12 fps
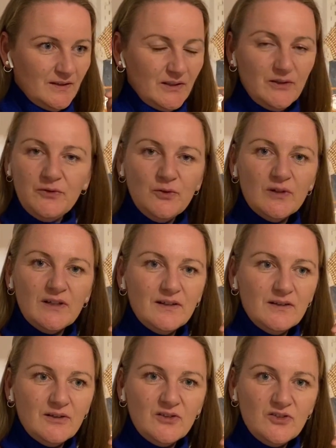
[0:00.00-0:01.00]
If you
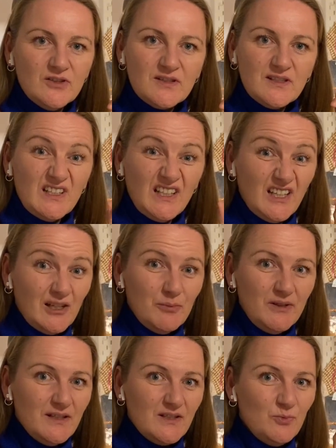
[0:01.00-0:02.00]
are just a little
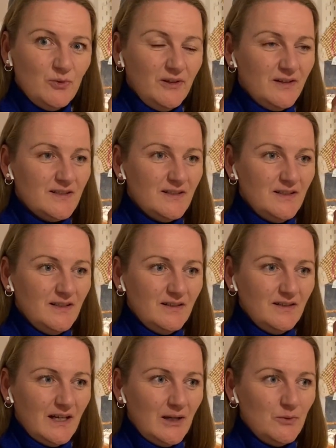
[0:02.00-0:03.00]
bit experienced knitter,
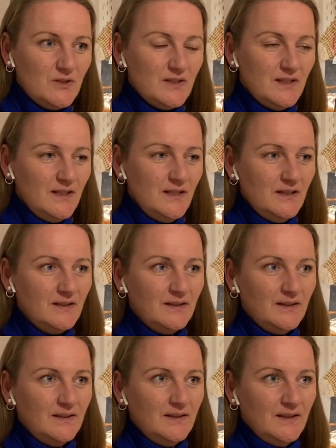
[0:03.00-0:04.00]
I would say.
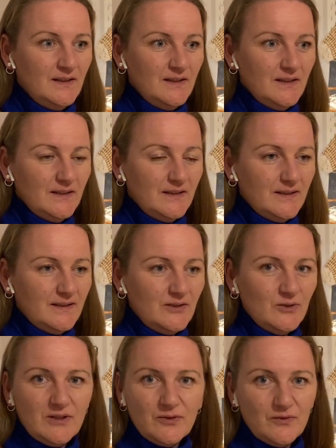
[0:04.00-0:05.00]
And you
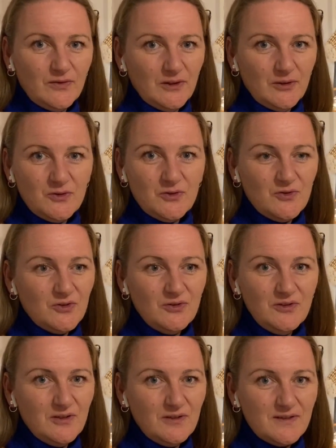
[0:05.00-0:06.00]
can follow
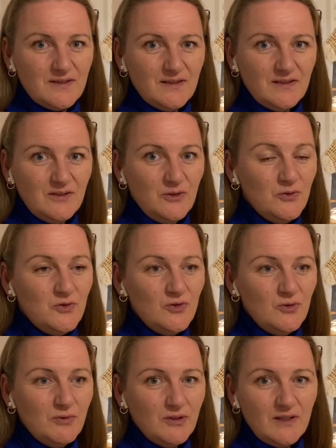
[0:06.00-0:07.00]
tutorials on
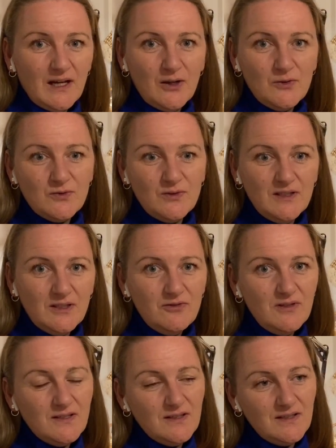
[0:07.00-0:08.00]
YouTube on how to
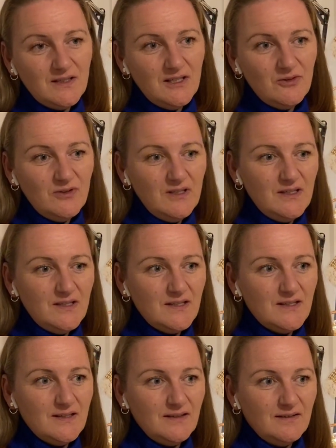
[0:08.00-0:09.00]
increase and
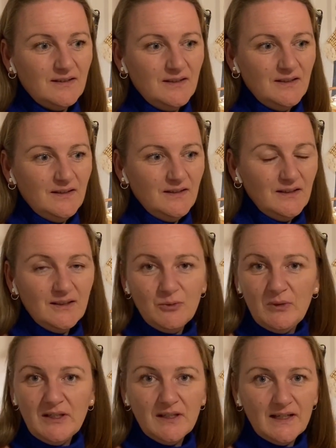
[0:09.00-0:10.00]
decrease and
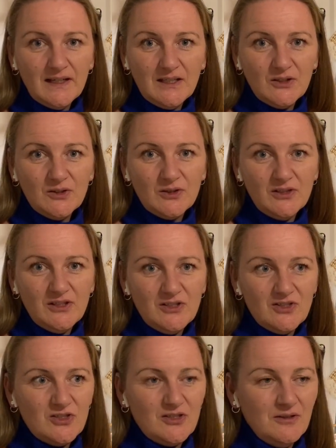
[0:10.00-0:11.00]
make an I-cut
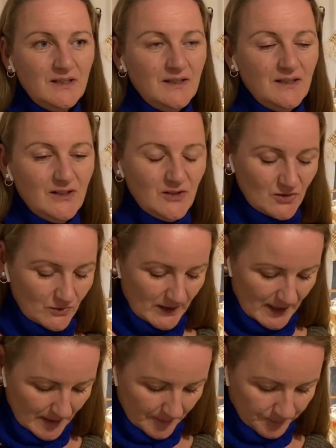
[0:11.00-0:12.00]
edge. So
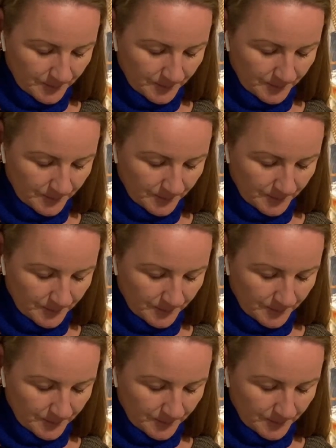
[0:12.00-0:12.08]
yeah,